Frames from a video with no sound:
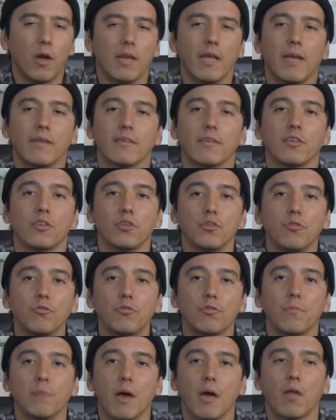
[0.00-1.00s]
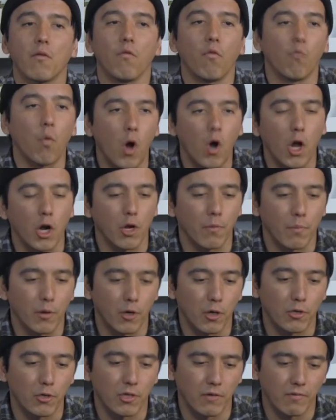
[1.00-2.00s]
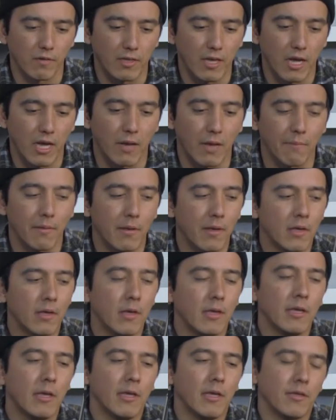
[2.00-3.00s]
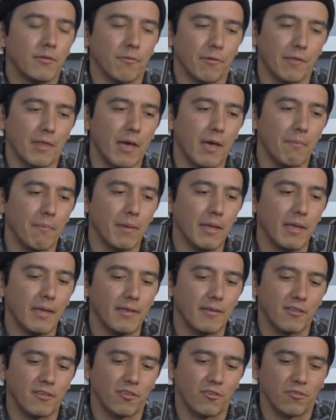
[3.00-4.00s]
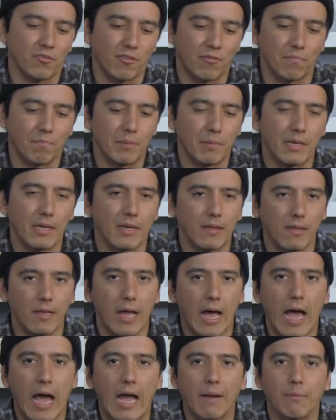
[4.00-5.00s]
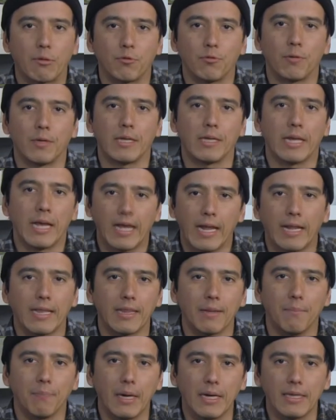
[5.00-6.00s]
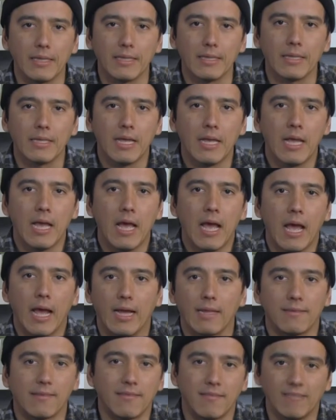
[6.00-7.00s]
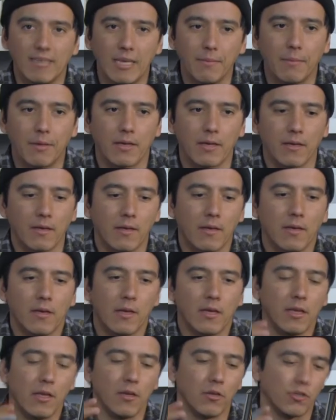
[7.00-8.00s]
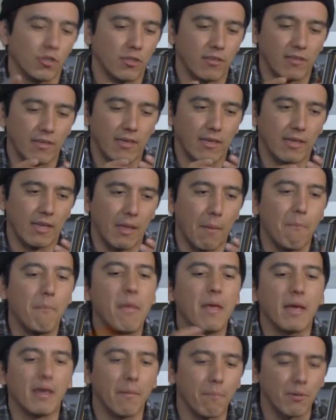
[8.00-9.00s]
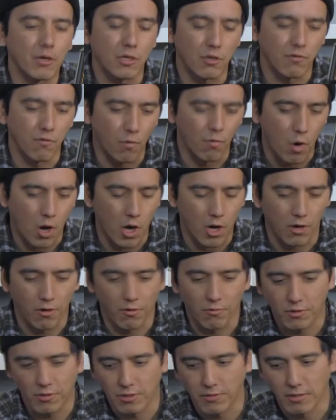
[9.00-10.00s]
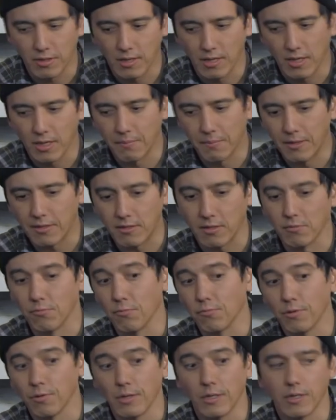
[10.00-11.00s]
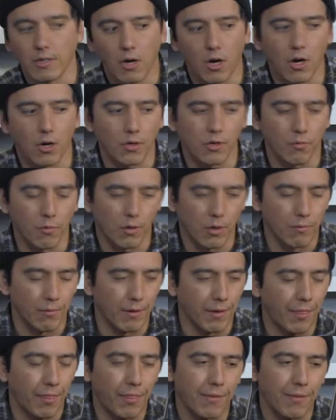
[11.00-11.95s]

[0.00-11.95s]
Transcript: has a huge amount of water purge every time. So what that means is there's this big lag between hitting the button and steaming. It'll just emit a bunch of water, which makes it really hard to work with.